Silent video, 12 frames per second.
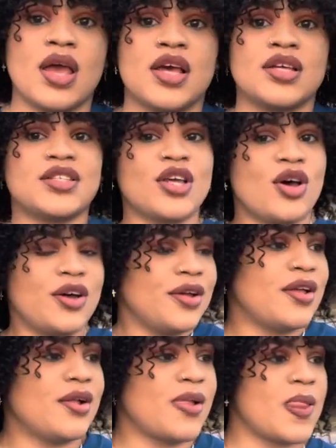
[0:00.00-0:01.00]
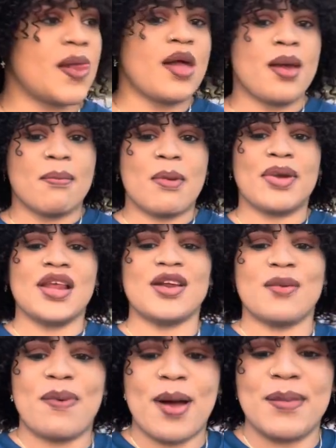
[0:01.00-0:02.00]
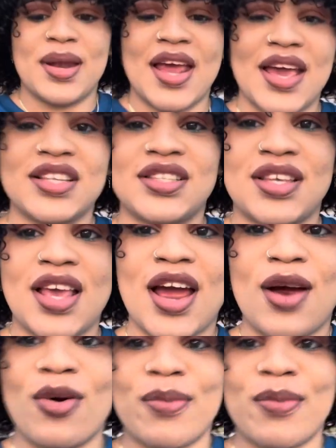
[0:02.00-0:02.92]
So I'm leaning up on my nice car.